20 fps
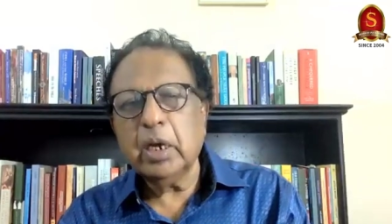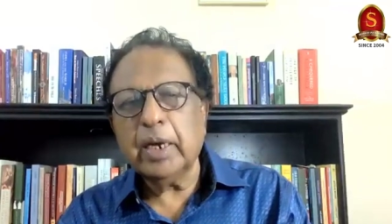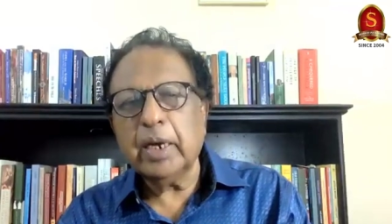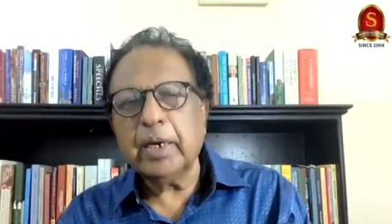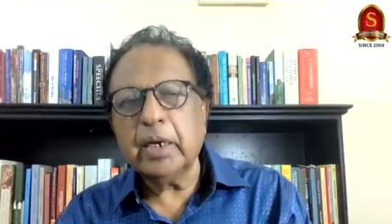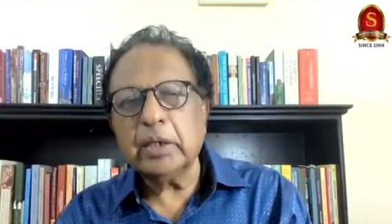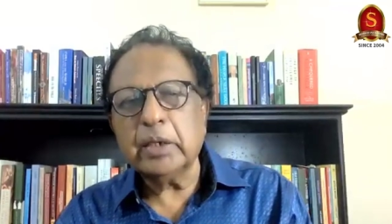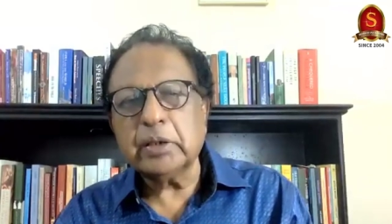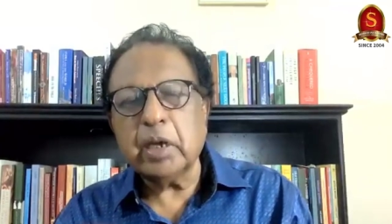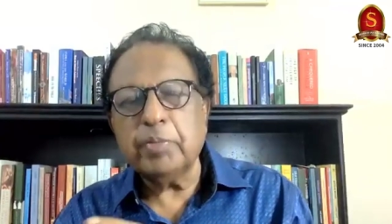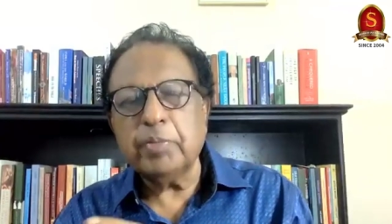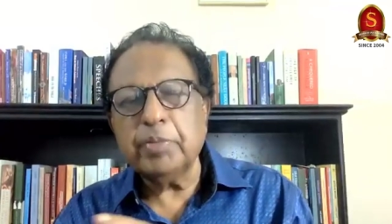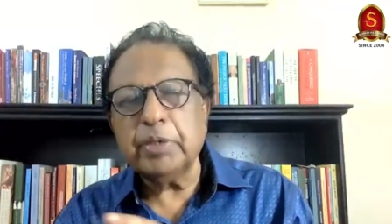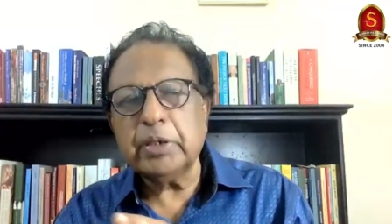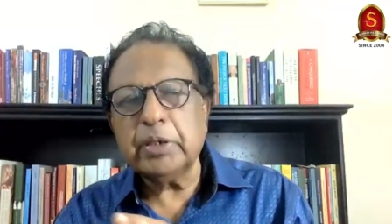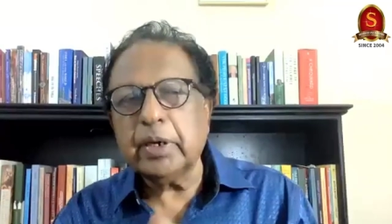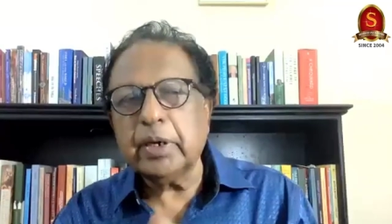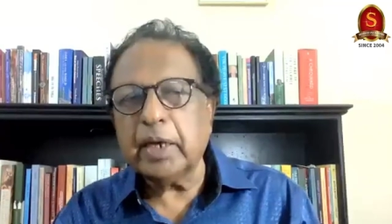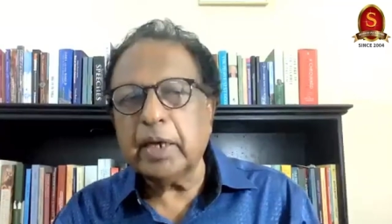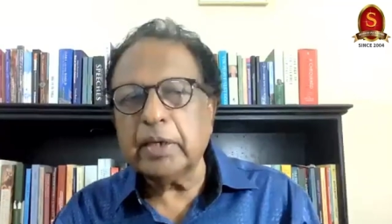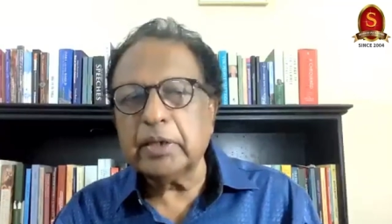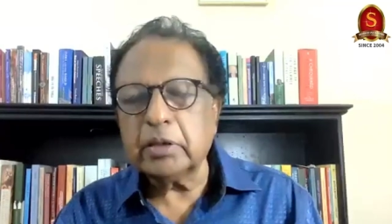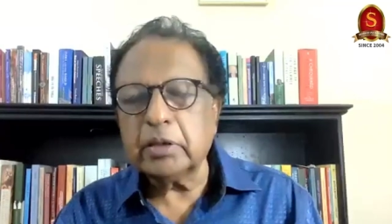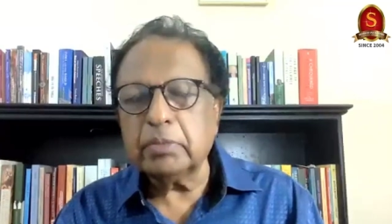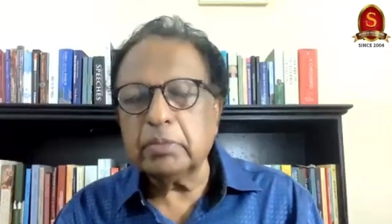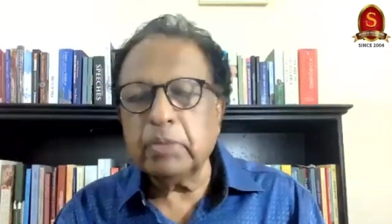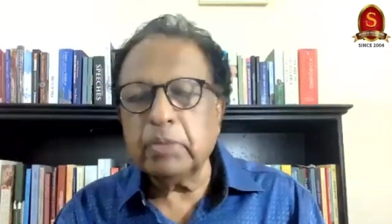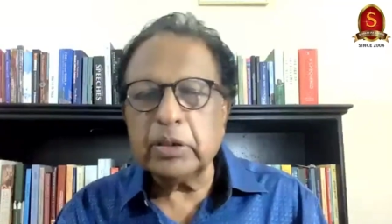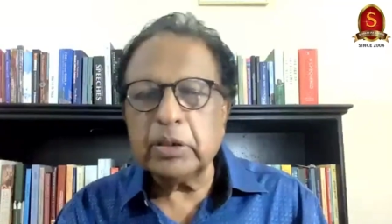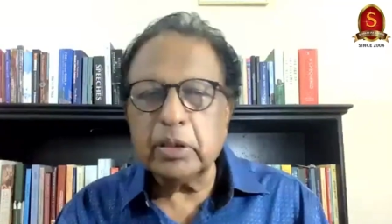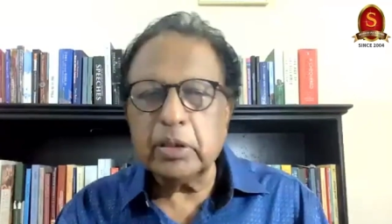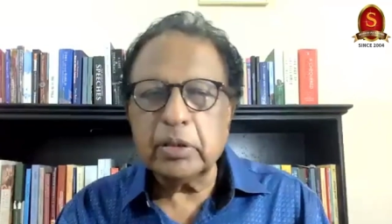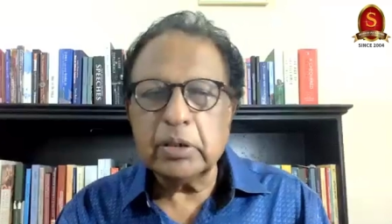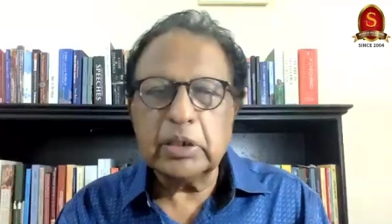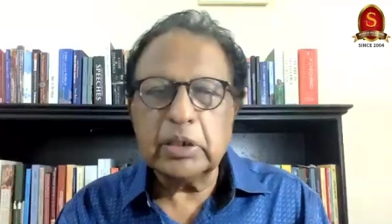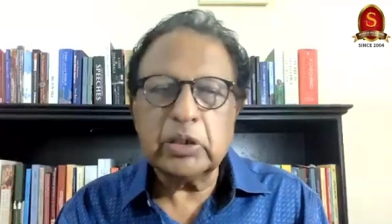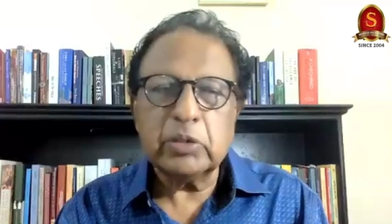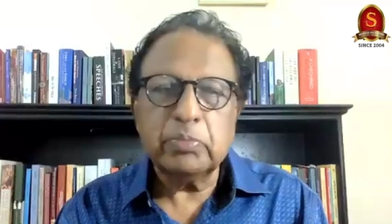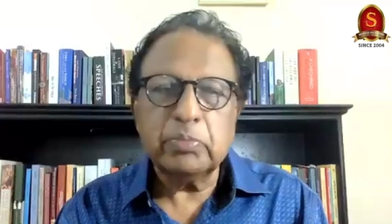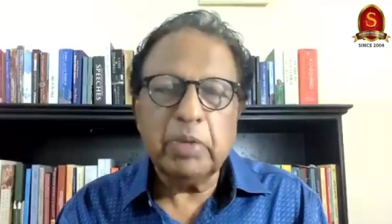and has committed as much as
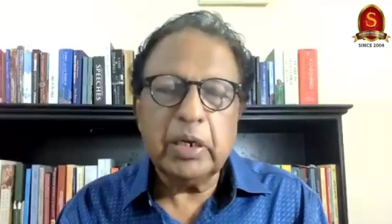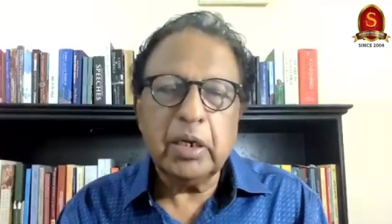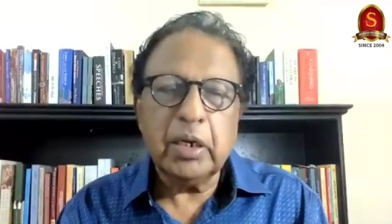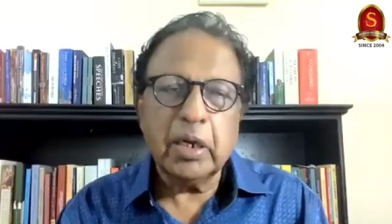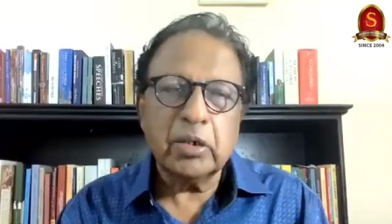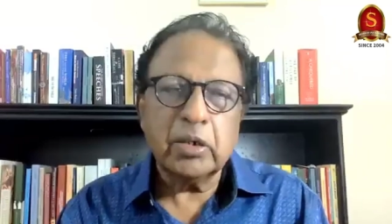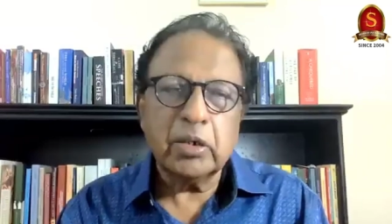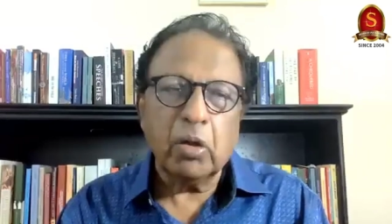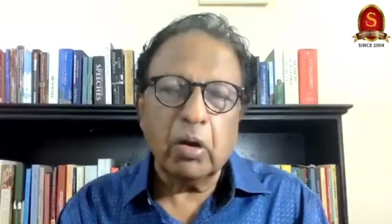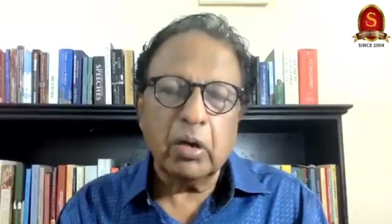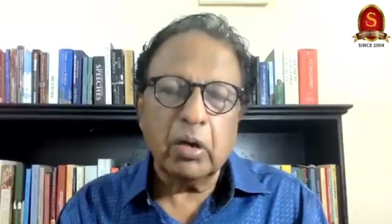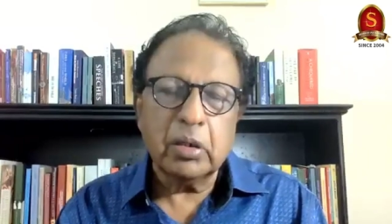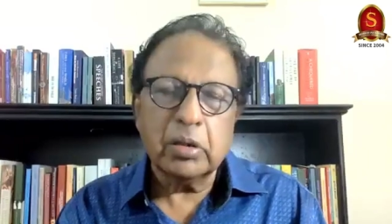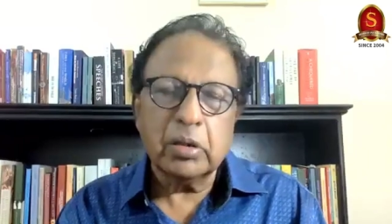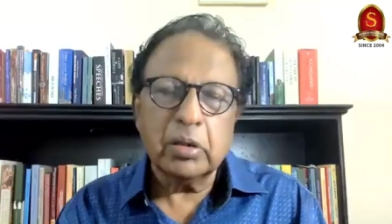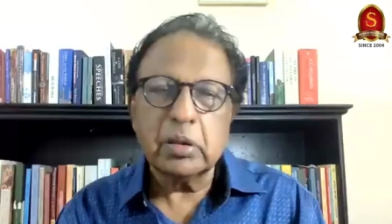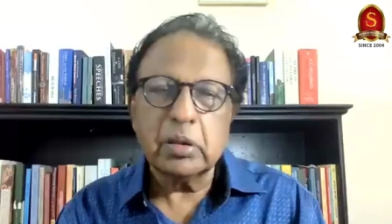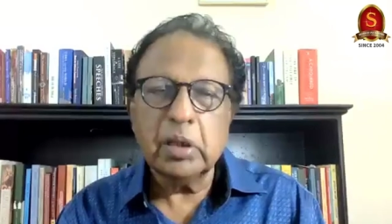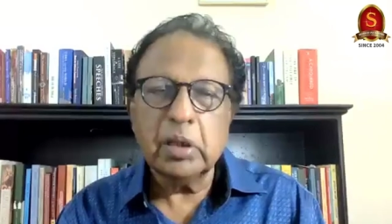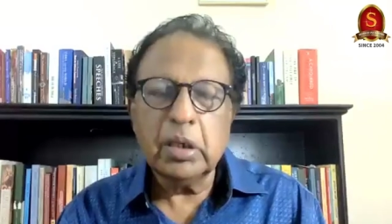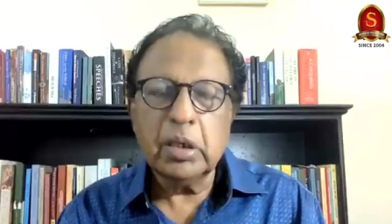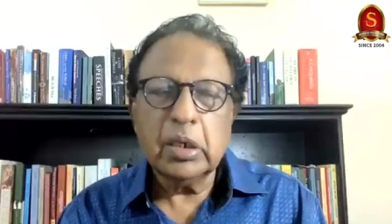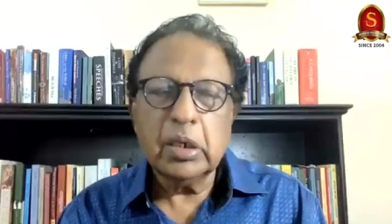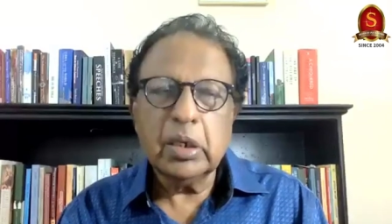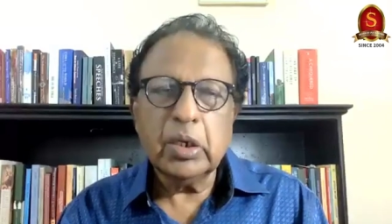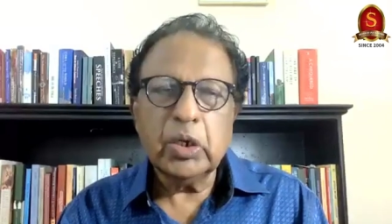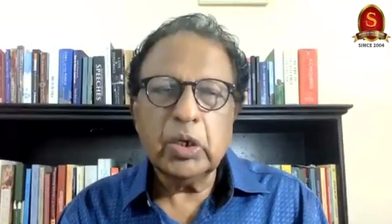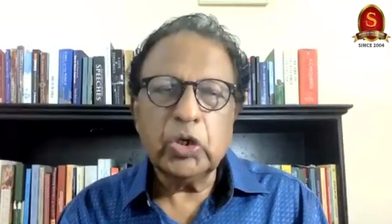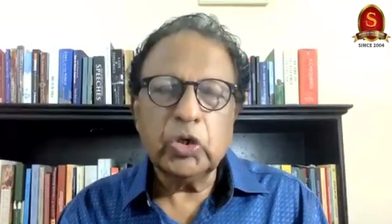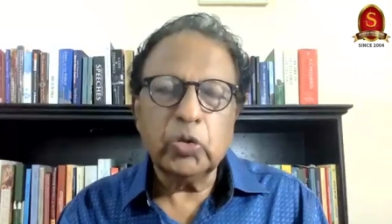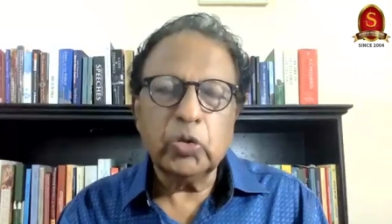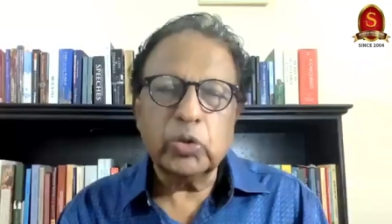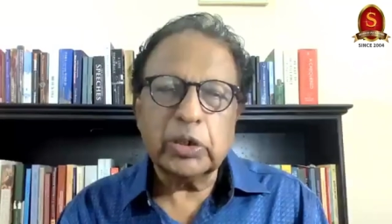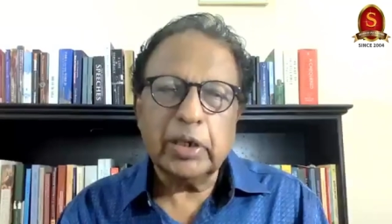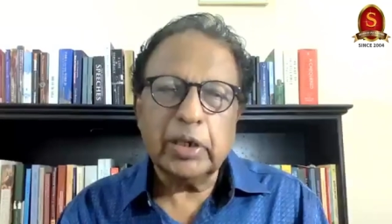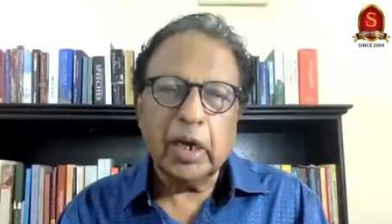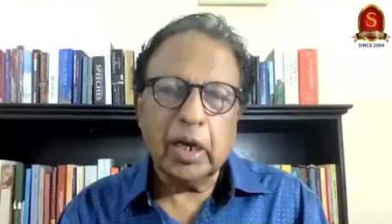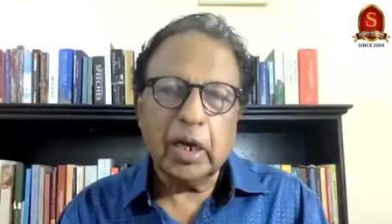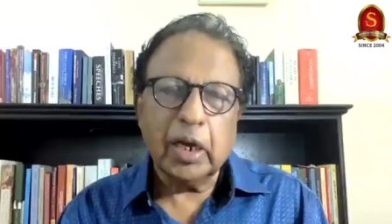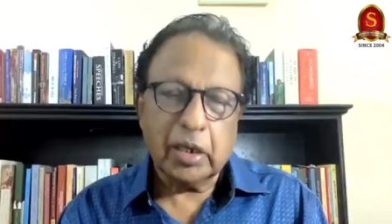six billion dollars to
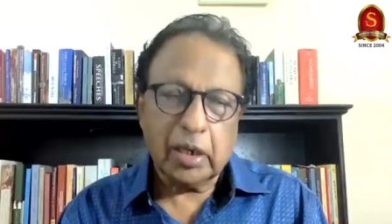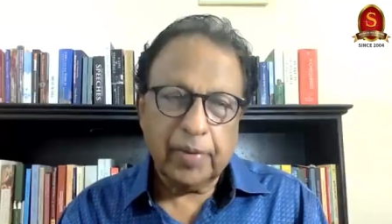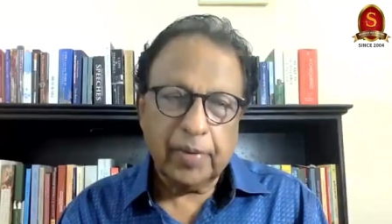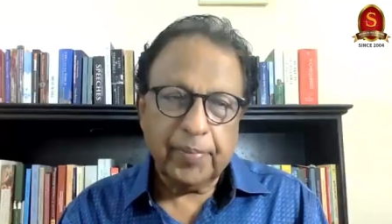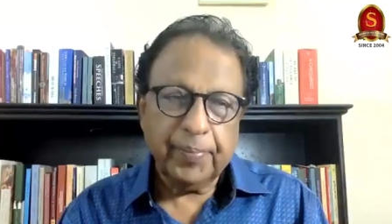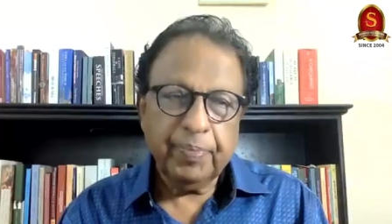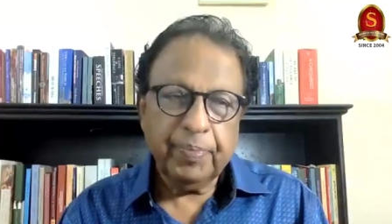Sri Lanka.